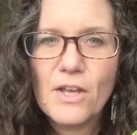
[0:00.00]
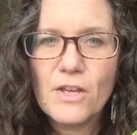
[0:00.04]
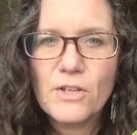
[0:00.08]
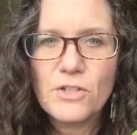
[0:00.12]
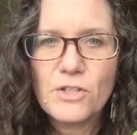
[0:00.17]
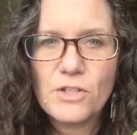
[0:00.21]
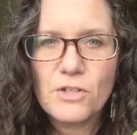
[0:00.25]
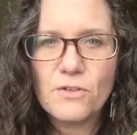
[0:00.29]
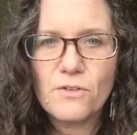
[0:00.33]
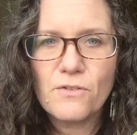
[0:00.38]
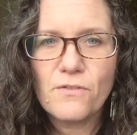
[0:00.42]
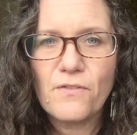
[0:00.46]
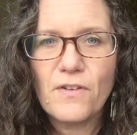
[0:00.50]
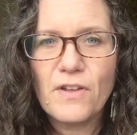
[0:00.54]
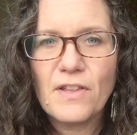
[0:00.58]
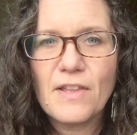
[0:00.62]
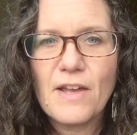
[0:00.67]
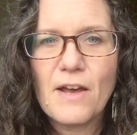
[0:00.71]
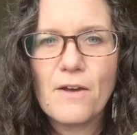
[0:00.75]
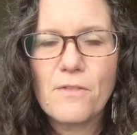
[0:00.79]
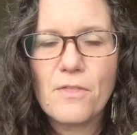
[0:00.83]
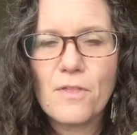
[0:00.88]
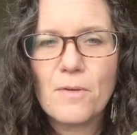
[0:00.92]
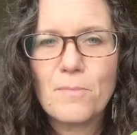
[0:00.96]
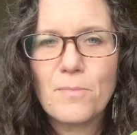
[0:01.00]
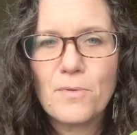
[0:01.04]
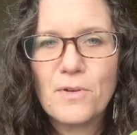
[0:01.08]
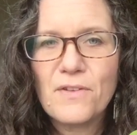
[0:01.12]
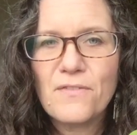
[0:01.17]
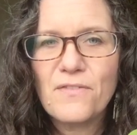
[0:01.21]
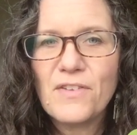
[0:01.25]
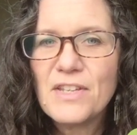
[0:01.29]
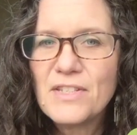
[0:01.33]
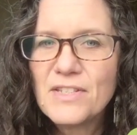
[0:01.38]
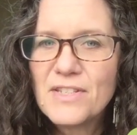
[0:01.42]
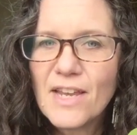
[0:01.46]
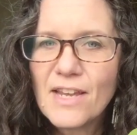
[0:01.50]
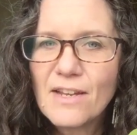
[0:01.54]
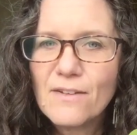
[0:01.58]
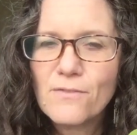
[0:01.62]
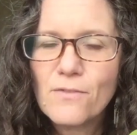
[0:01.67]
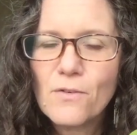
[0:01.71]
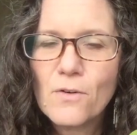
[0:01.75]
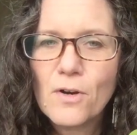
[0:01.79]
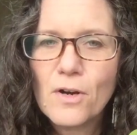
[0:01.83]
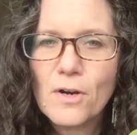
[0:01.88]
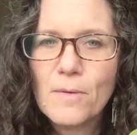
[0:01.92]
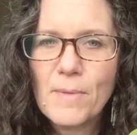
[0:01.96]
to fill out the brief intake
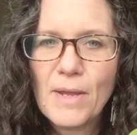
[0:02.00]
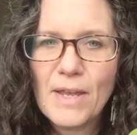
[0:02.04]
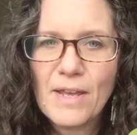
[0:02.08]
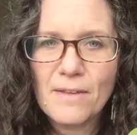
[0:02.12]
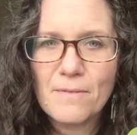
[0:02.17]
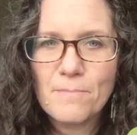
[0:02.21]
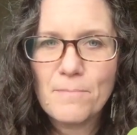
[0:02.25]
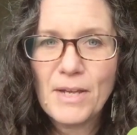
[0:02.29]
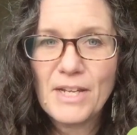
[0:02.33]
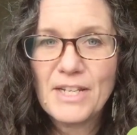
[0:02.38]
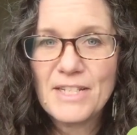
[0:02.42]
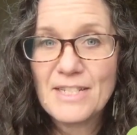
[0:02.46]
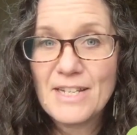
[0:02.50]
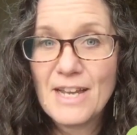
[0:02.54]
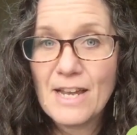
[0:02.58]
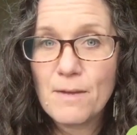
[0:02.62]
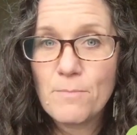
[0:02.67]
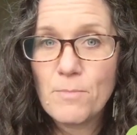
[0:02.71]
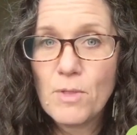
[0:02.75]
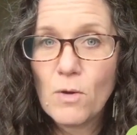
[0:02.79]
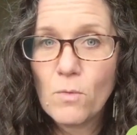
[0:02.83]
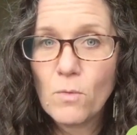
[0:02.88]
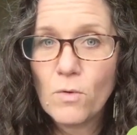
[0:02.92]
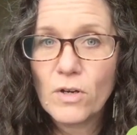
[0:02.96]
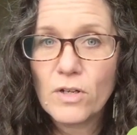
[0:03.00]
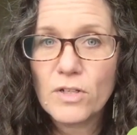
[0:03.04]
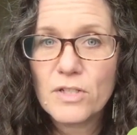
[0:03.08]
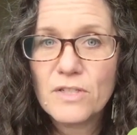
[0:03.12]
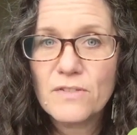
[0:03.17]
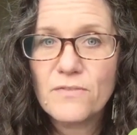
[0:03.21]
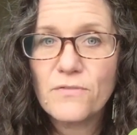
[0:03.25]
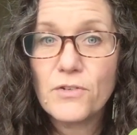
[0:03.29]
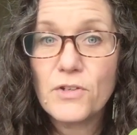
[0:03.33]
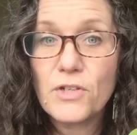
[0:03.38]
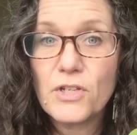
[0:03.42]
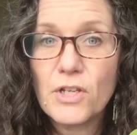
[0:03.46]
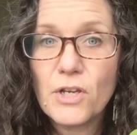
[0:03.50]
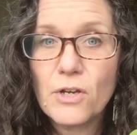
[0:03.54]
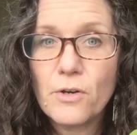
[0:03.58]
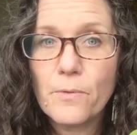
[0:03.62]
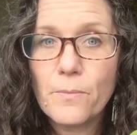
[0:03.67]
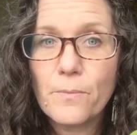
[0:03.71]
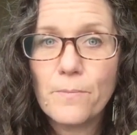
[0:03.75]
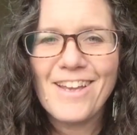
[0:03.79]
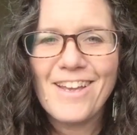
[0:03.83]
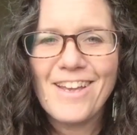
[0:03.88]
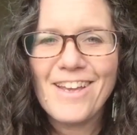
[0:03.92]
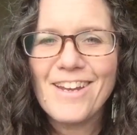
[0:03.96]
form and pick a time that works for
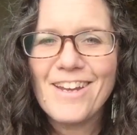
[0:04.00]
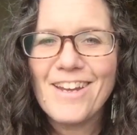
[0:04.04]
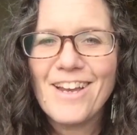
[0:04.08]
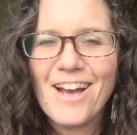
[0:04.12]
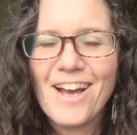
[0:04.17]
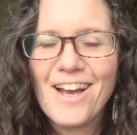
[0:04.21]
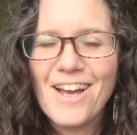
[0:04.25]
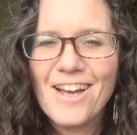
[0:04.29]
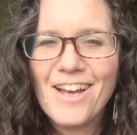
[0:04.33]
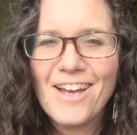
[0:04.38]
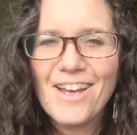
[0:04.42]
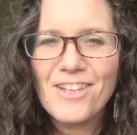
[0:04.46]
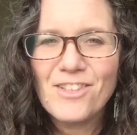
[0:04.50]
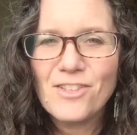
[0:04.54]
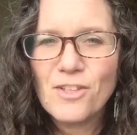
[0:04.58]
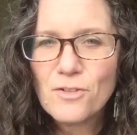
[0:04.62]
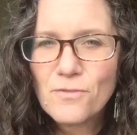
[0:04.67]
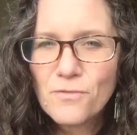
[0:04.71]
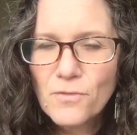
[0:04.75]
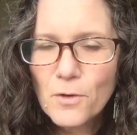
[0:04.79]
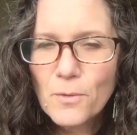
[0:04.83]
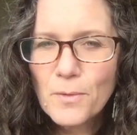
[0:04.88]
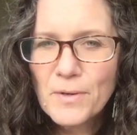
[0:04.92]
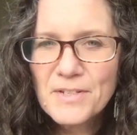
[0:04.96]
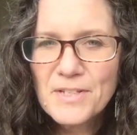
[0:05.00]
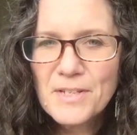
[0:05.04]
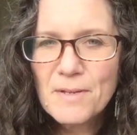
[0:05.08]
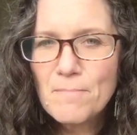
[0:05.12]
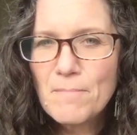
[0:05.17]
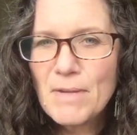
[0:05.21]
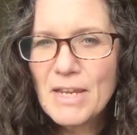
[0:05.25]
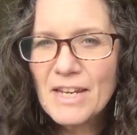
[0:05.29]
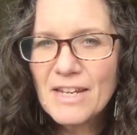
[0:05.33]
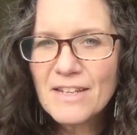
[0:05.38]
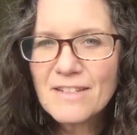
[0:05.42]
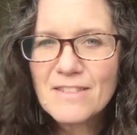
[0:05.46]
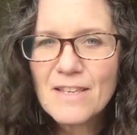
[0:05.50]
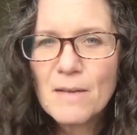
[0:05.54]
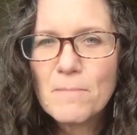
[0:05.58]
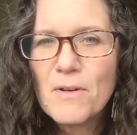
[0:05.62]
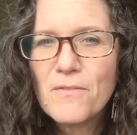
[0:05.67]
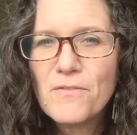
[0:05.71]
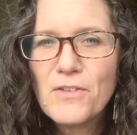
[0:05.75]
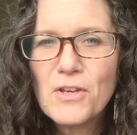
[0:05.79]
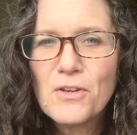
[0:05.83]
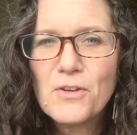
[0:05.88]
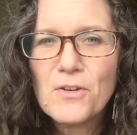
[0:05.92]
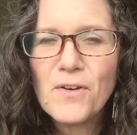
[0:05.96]
you. And I look forward to meeting some
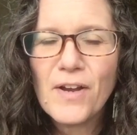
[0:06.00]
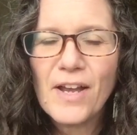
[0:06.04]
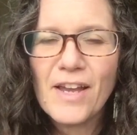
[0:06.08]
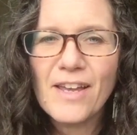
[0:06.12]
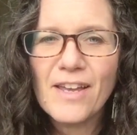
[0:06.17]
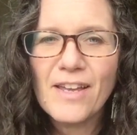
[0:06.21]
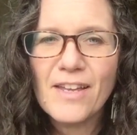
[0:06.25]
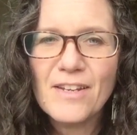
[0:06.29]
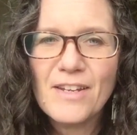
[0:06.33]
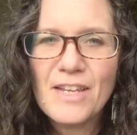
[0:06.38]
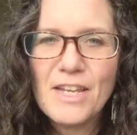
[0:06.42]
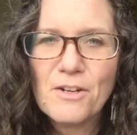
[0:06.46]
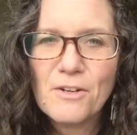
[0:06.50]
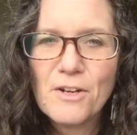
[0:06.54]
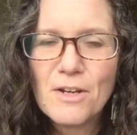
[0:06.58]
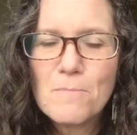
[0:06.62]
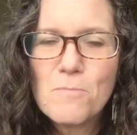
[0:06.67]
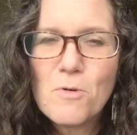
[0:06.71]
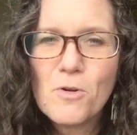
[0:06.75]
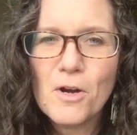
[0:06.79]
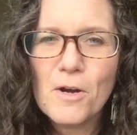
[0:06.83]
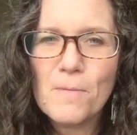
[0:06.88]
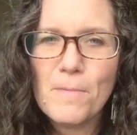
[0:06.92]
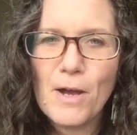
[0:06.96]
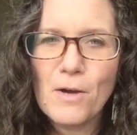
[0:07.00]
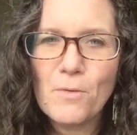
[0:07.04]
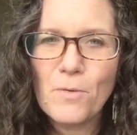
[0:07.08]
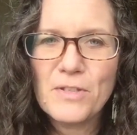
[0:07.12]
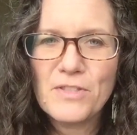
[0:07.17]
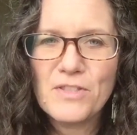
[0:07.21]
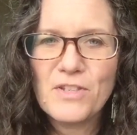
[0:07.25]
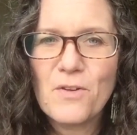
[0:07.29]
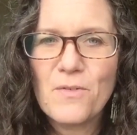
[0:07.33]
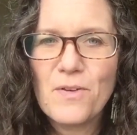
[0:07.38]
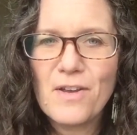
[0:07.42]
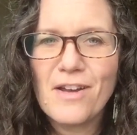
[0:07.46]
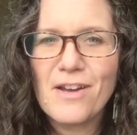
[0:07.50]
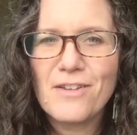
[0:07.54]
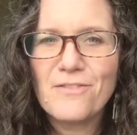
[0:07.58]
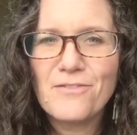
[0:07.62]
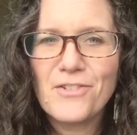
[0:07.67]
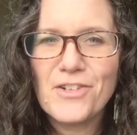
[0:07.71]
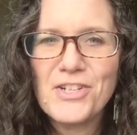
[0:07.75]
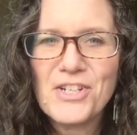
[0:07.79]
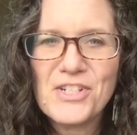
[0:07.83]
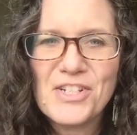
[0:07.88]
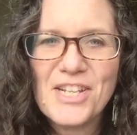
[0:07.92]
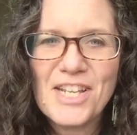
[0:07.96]
of you and hearing more about what's going on
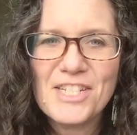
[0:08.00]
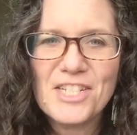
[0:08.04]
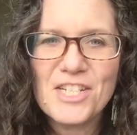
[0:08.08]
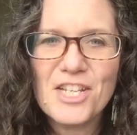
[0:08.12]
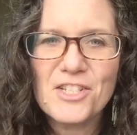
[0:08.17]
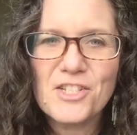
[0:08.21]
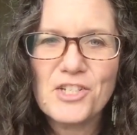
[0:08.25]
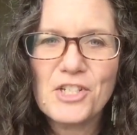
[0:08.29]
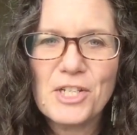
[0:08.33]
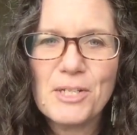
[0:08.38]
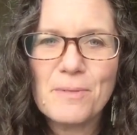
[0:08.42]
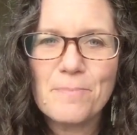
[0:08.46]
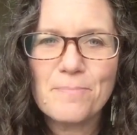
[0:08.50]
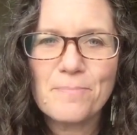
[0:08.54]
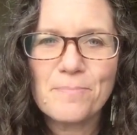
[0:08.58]
for your digestion.